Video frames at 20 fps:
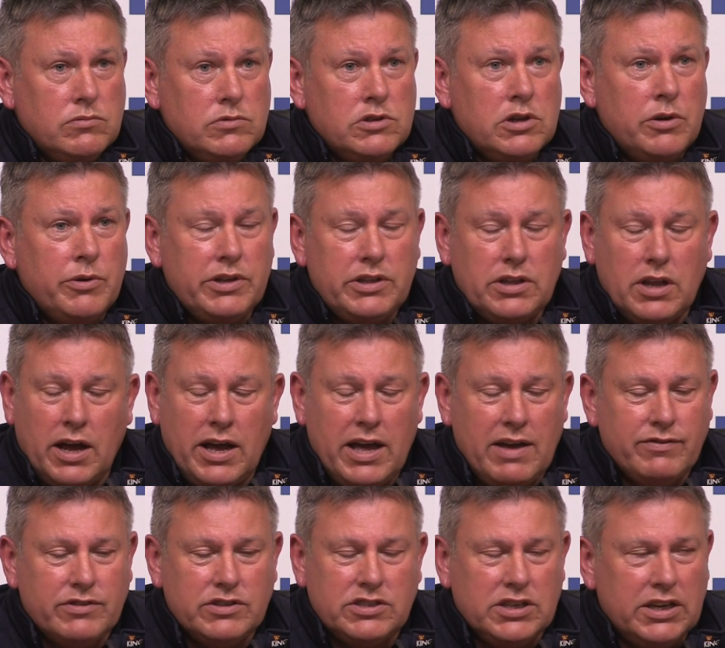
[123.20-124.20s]
No, I
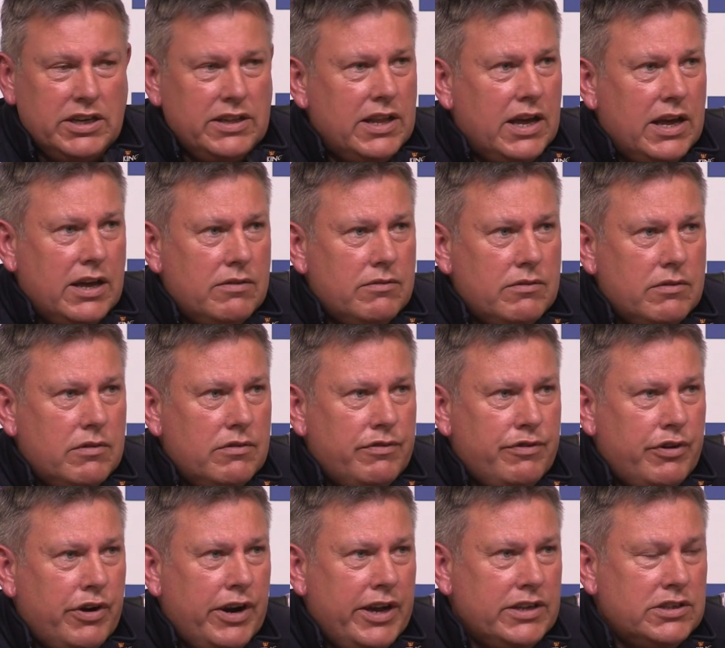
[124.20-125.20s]
haven't seen that
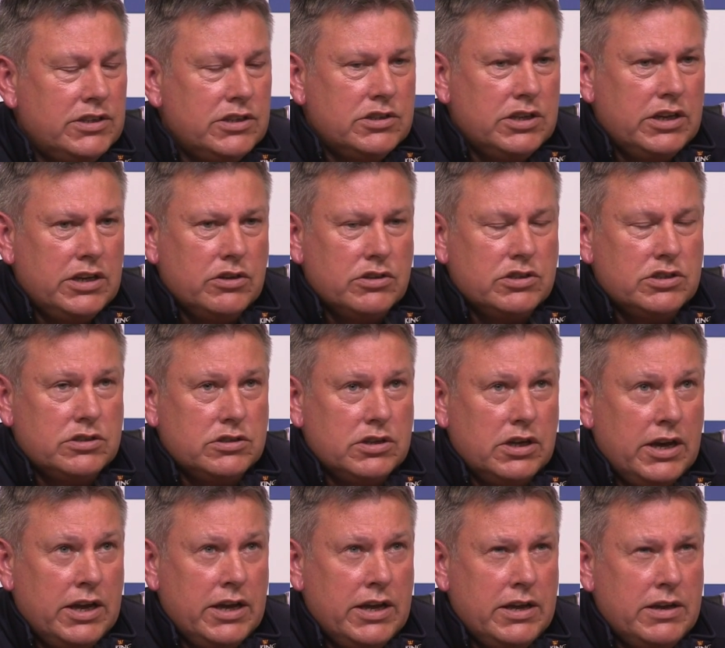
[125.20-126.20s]
for ages in us,
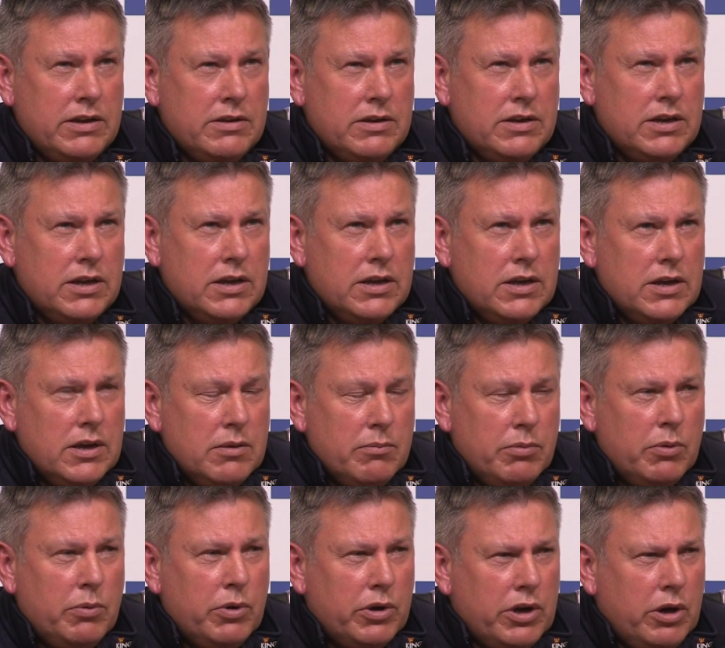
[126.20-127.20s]

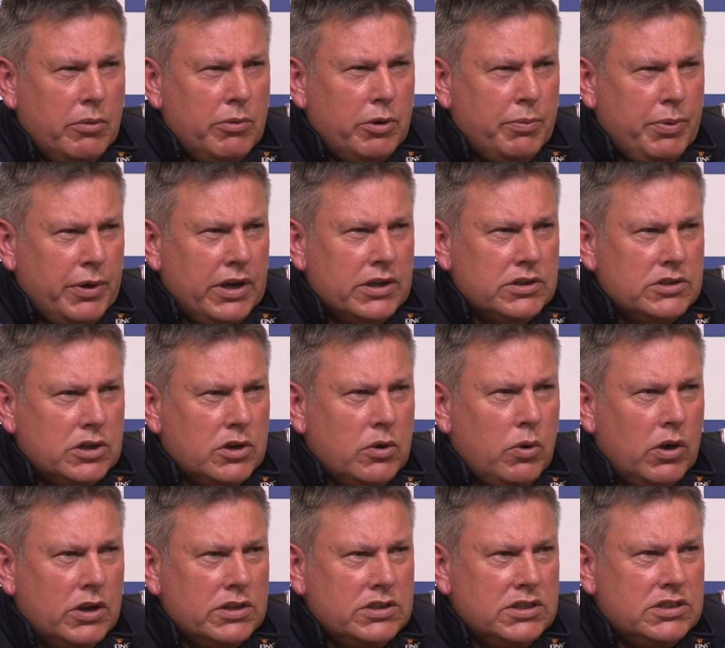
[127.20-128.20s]
but we're coming up against a
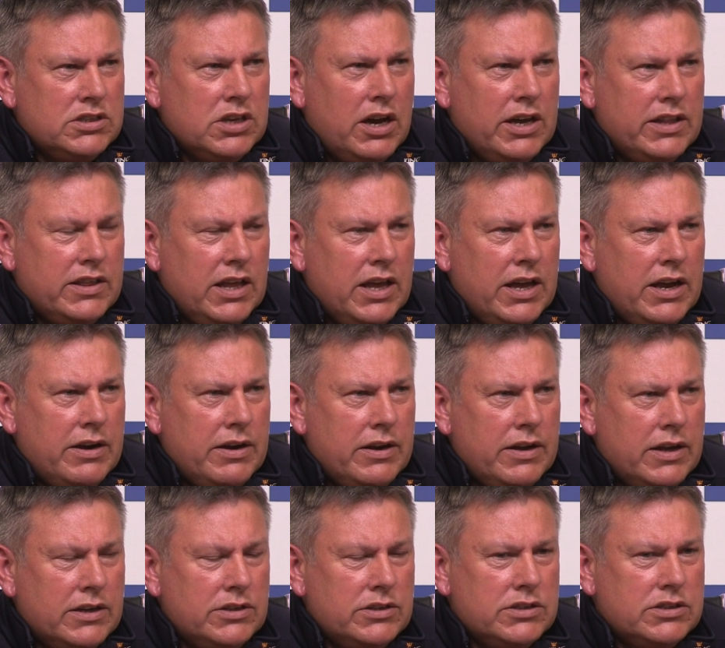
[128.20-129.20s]
quality side there,
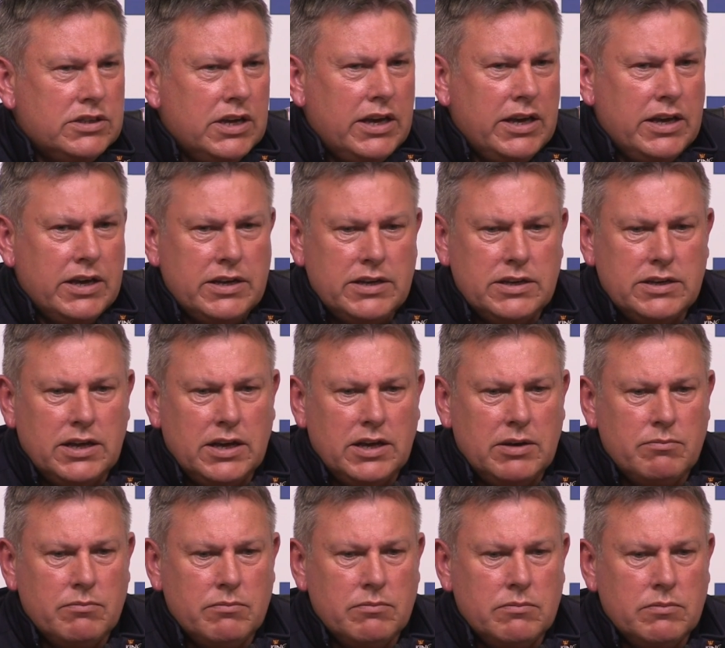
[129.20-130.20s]
as you say,
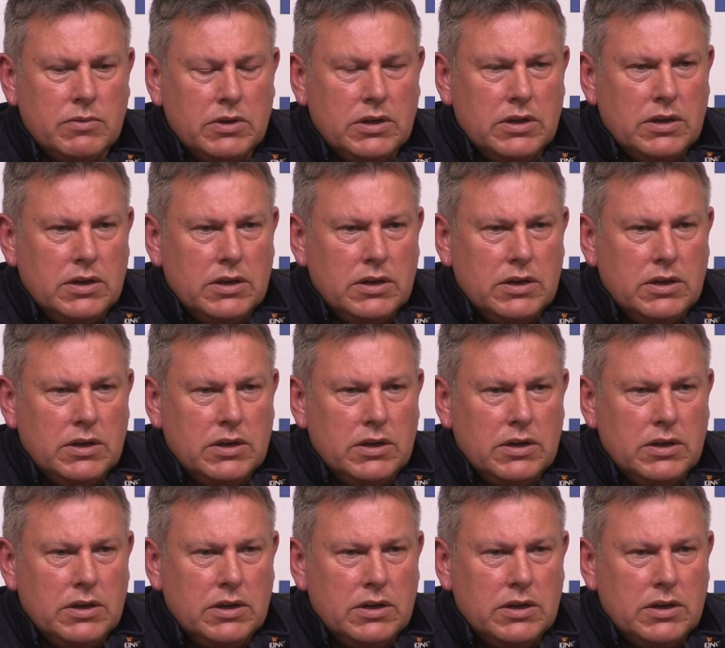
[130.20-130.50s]
and